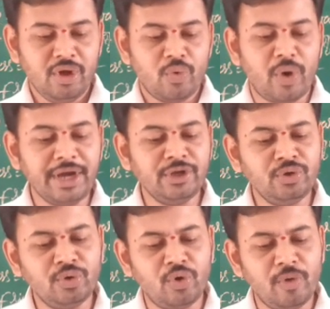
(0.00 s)
Why do
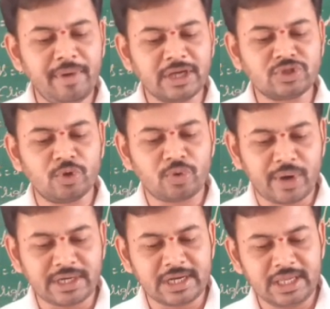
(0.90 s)
you go back so
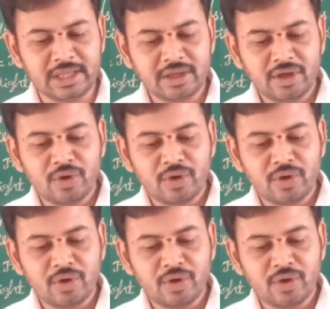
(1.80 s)
quietly?